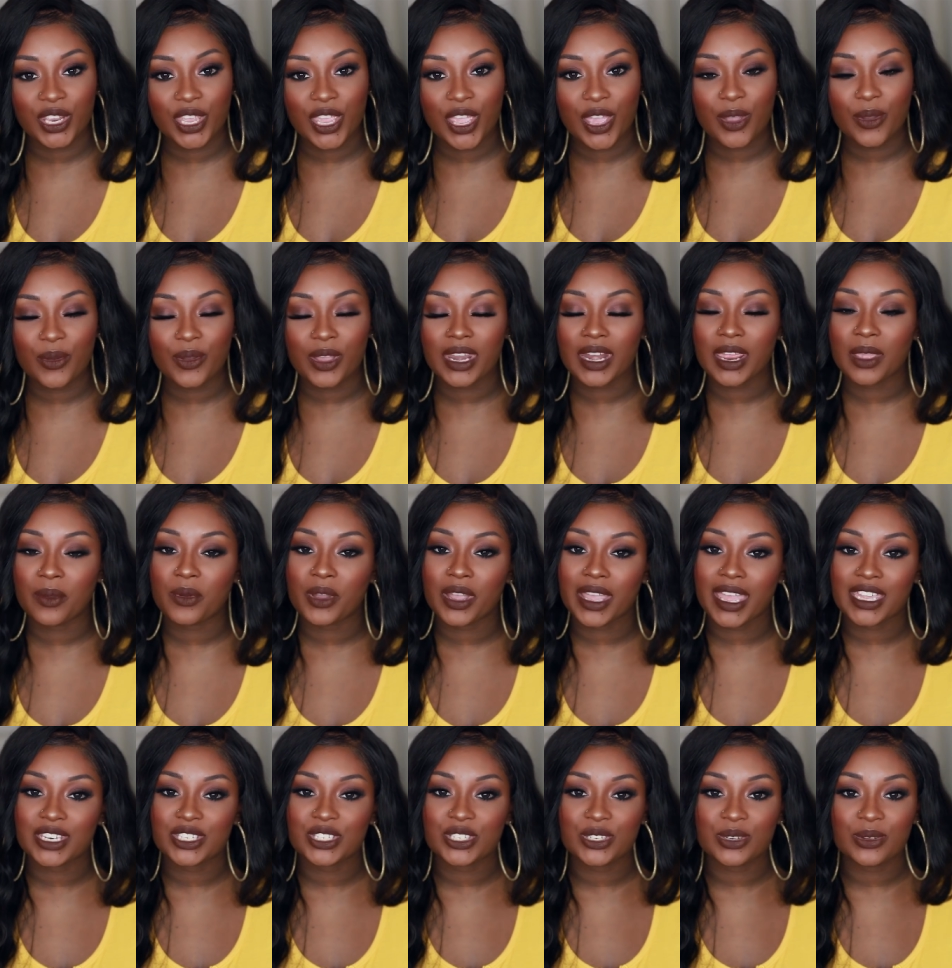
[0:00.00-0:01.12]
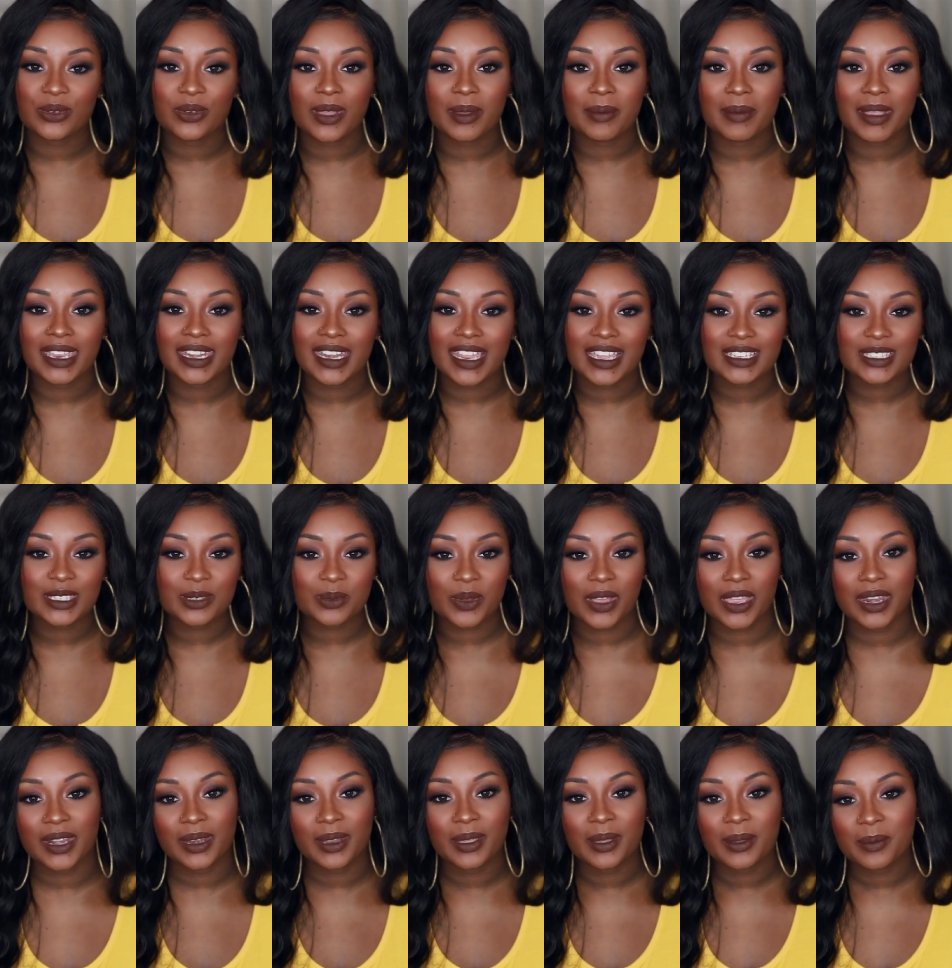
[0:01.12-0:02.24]
video and I will catch you in my next
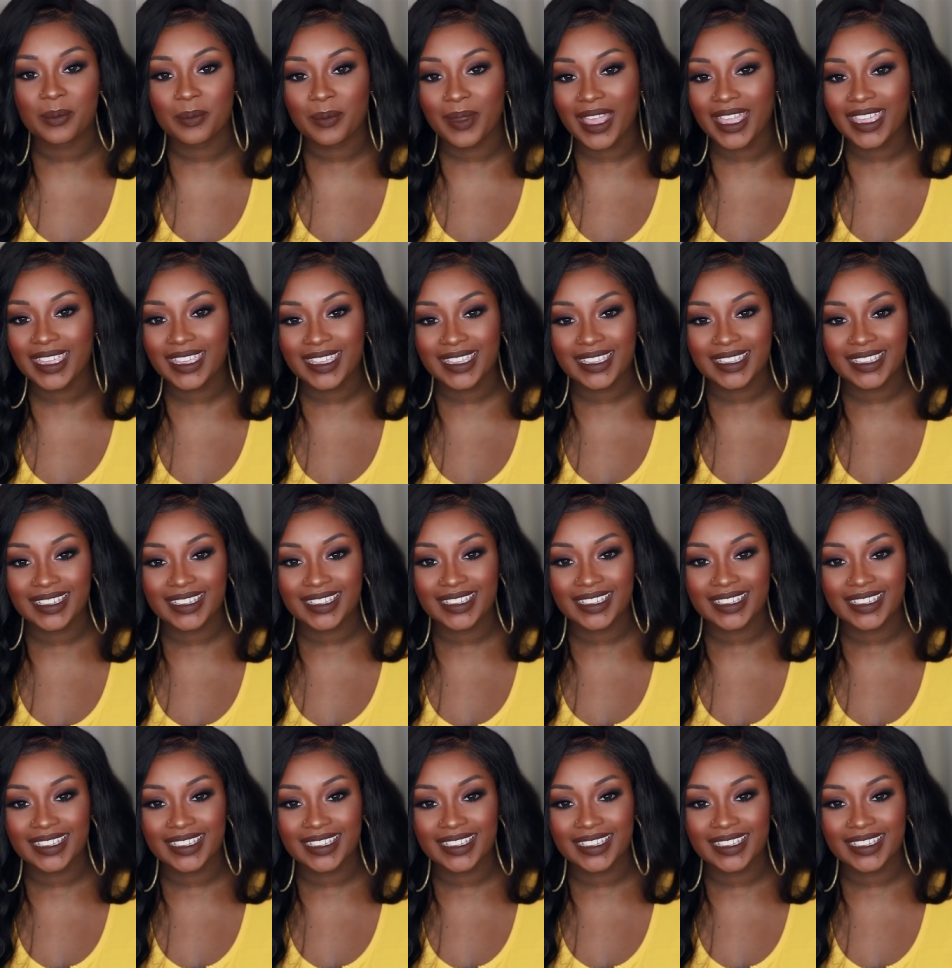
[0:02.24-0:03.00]
one. Bye.